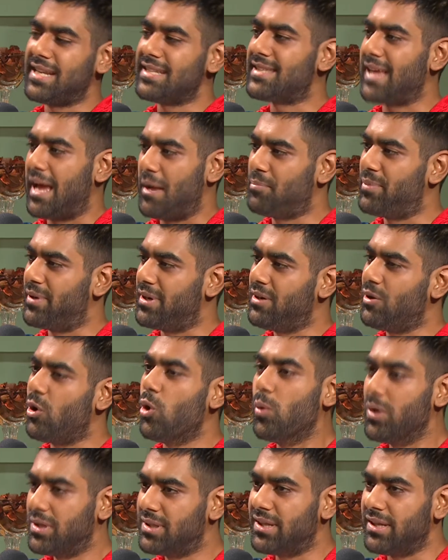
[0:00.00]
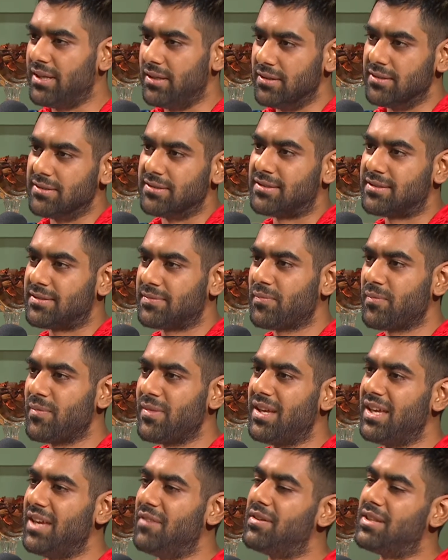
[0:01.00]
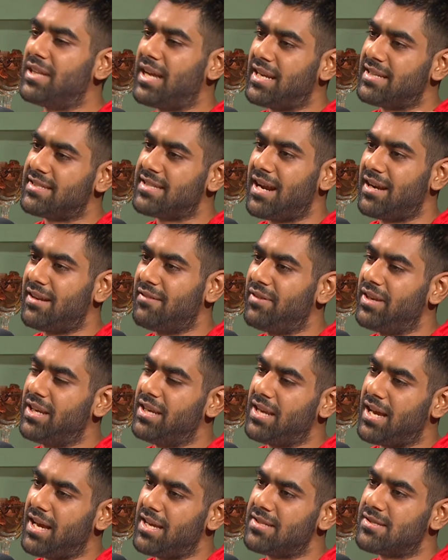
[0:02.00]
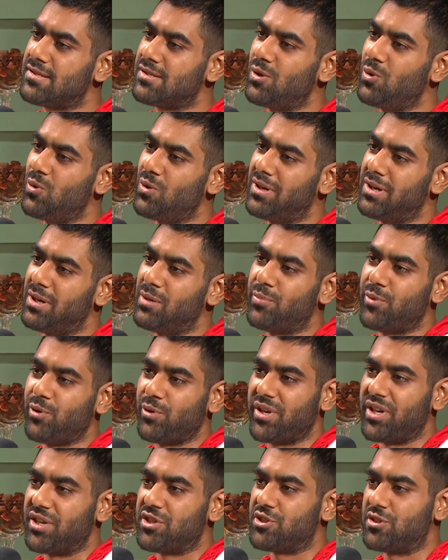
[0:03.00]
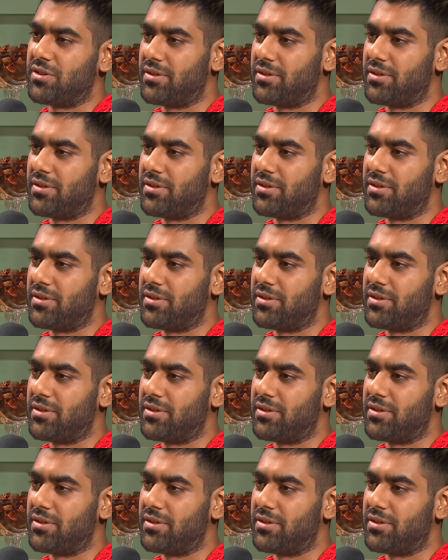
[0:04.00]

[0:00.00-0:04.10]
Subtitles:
happened over the years. Even that has had a very nice, slow little progression.